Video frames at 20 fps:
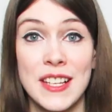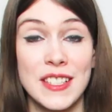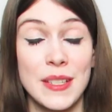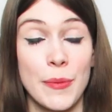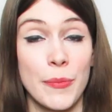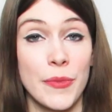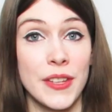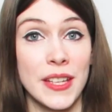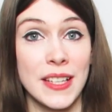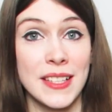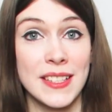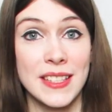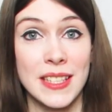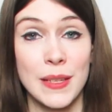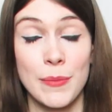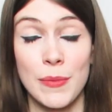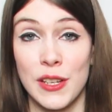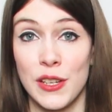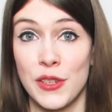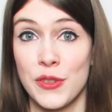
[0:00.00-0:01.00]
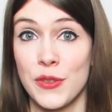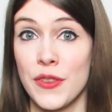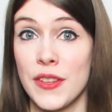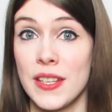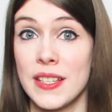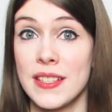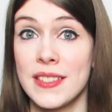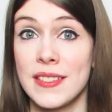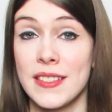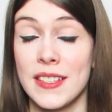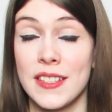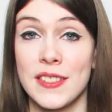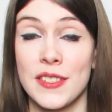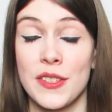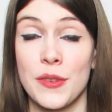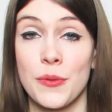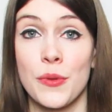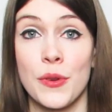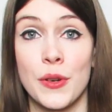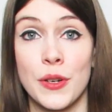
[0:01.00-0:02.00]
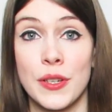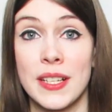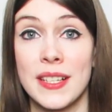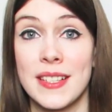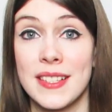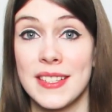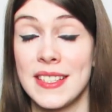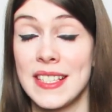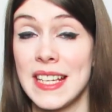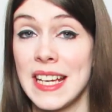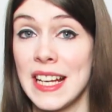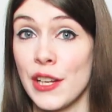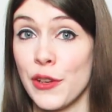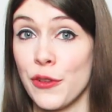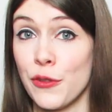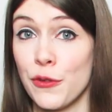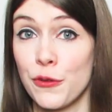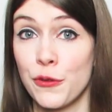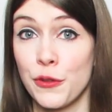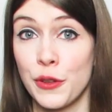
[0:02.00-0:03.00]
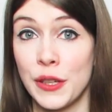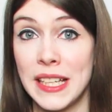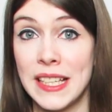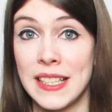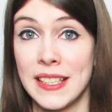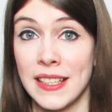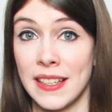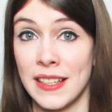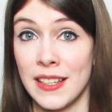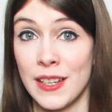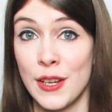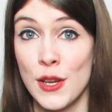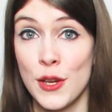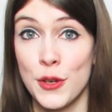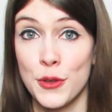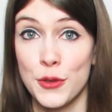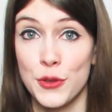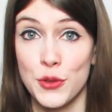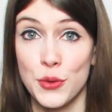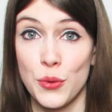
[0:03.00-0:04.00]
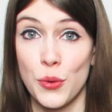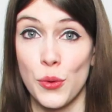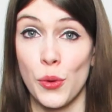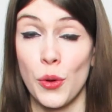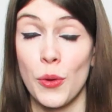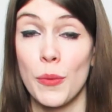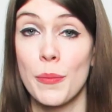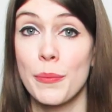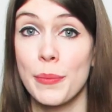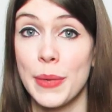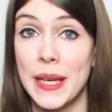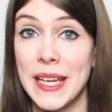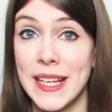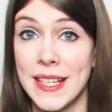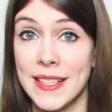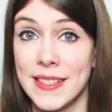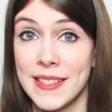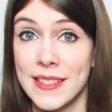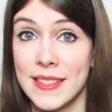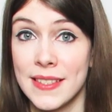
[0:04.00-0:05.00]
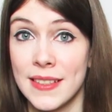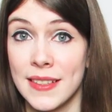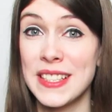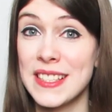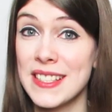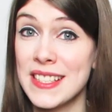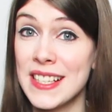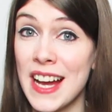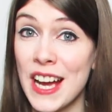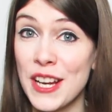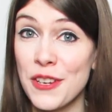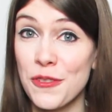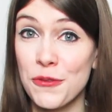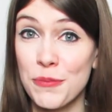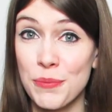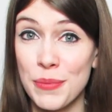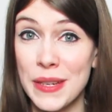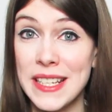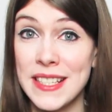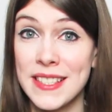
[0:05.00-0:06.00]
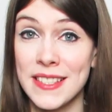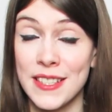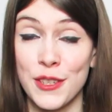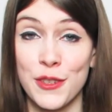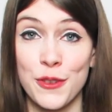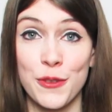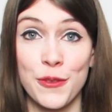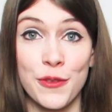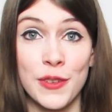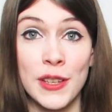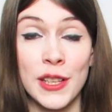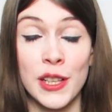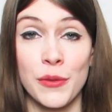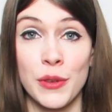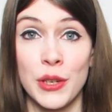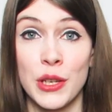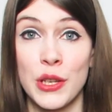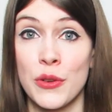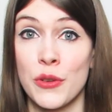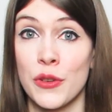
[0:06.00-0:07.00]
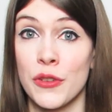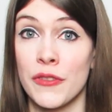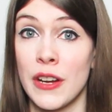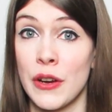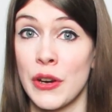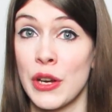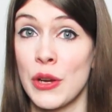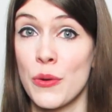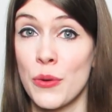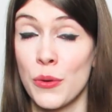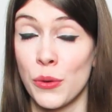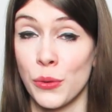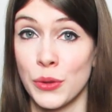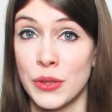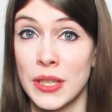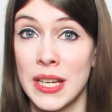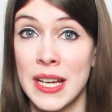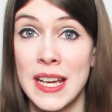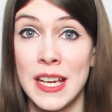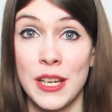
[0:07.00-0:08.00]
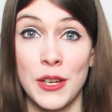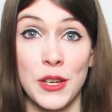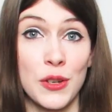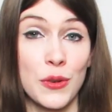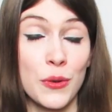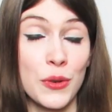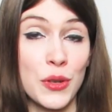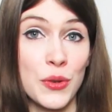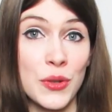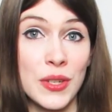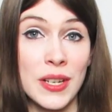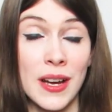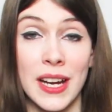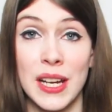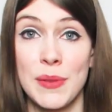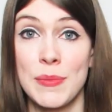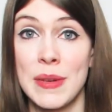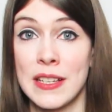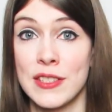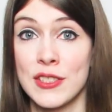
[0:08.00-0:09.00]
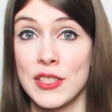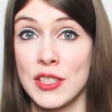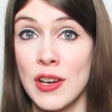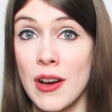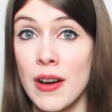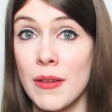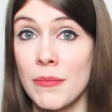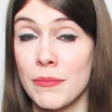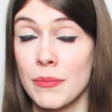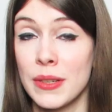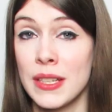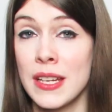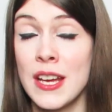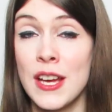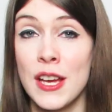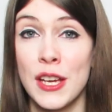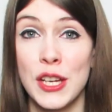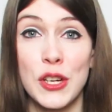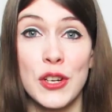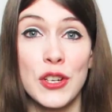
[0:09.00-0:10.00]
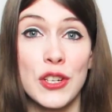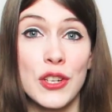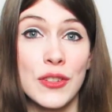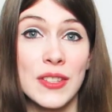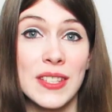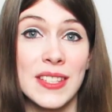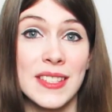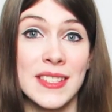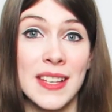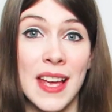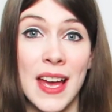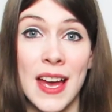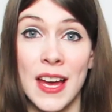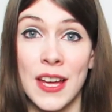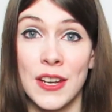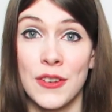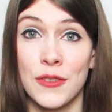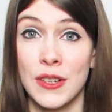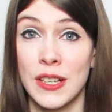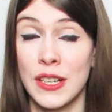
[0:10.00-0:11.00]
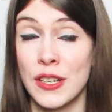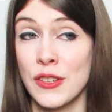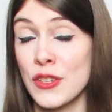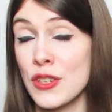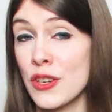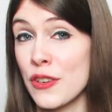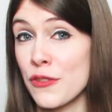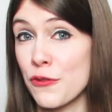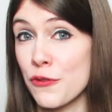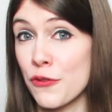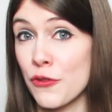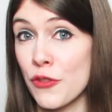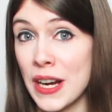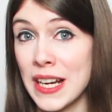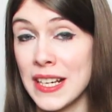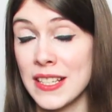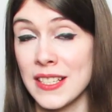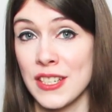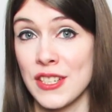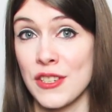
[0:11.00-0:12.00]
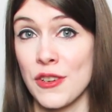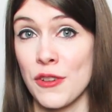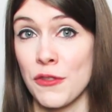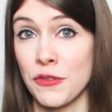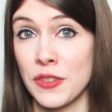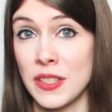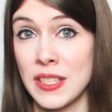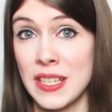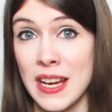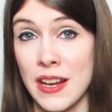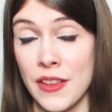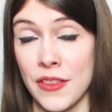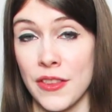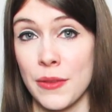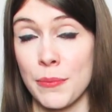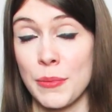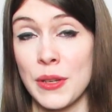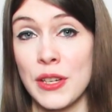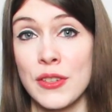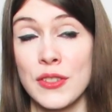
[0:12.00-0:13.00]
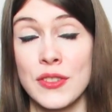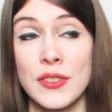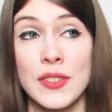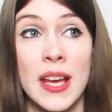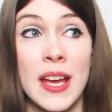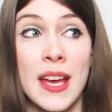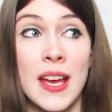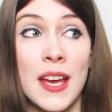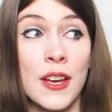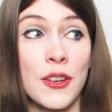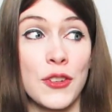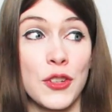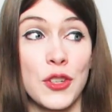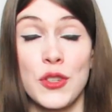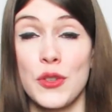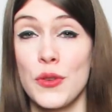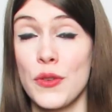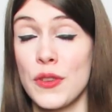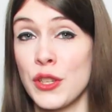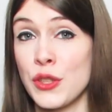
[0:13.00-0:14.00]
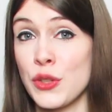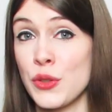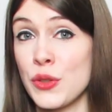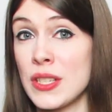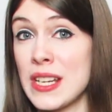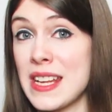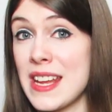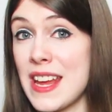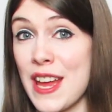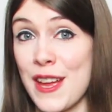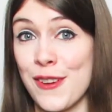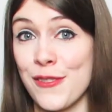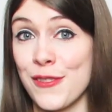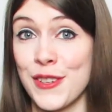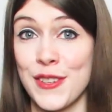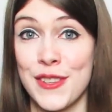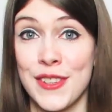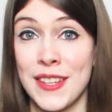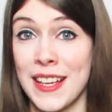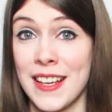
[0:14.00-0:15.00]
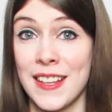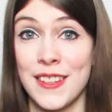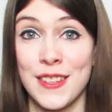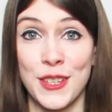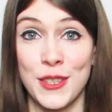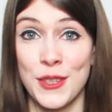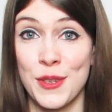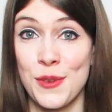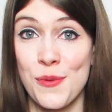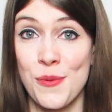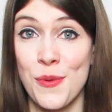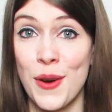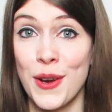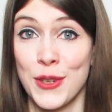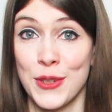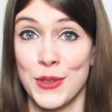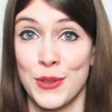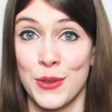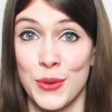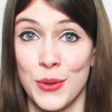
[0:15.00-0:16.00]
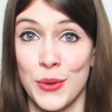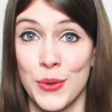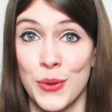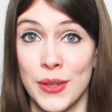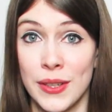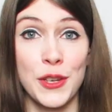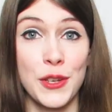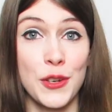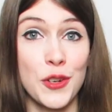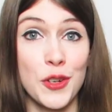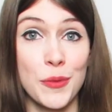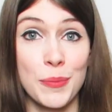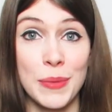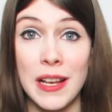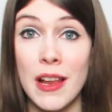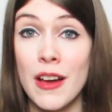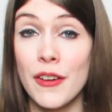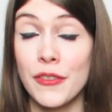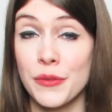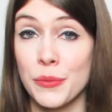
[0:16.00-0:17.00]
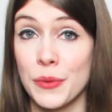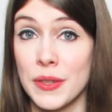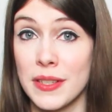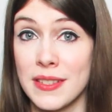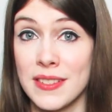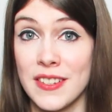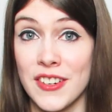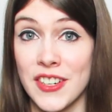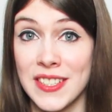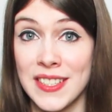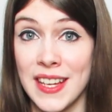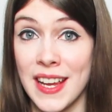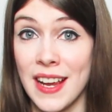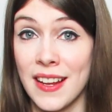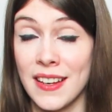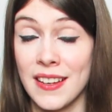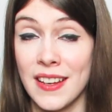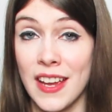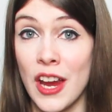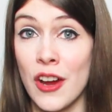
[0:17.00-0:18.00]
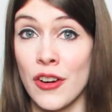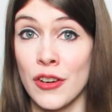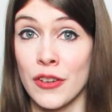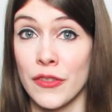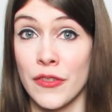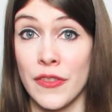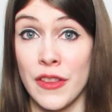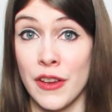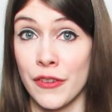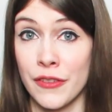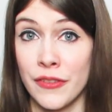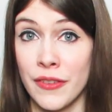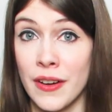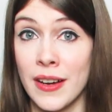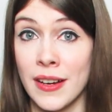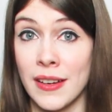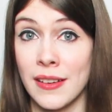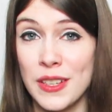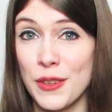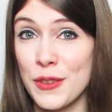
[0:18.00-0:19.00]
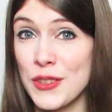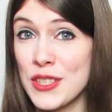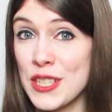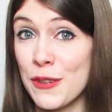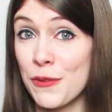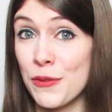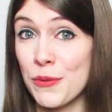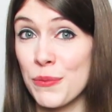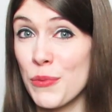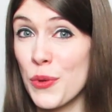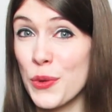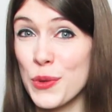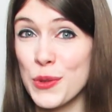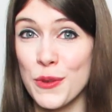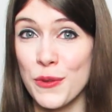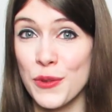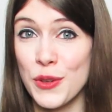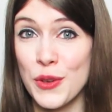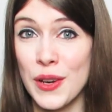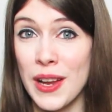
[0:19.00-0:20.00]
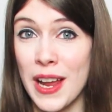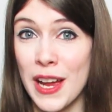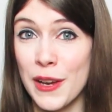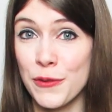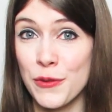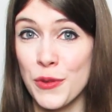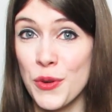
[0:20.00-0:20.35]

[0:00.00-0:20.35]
Something similar to this is the word Seelenfrieden, soul peace. It's the kind of peace that you feel when you're very old. You know your time has come, but you're not sad or you're not frightened of death because you know that you did everything that you wanted to do. Your beloved ones are taken care of, they're fine. You achieved most of your life